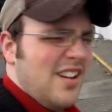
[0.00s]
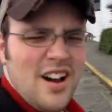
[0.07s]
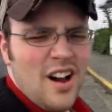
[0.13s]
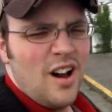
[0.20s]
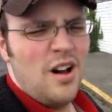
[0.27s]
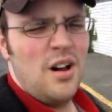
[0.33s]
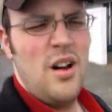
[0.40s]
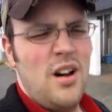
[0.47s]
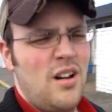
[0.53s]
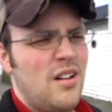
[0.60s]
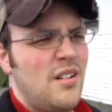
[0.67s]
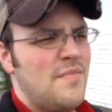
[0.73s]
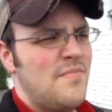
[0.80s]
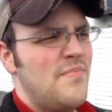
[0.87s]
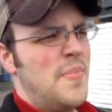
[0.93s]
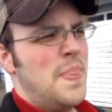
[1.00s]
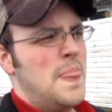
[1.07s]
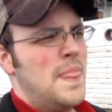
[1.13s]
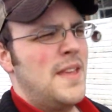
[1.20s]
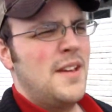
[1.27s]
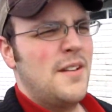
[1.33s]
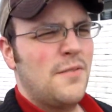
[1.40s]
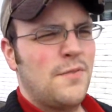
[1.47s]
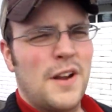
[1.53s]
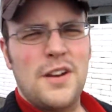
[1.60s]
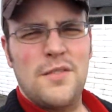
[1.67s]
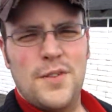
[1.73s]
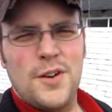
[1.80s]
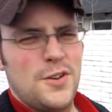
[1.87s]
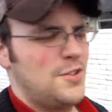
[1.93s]
Oh, a friend
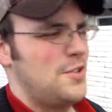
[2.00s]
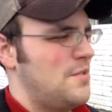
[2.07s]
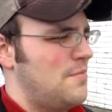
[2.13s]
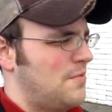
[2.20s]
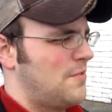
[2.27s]
of ours in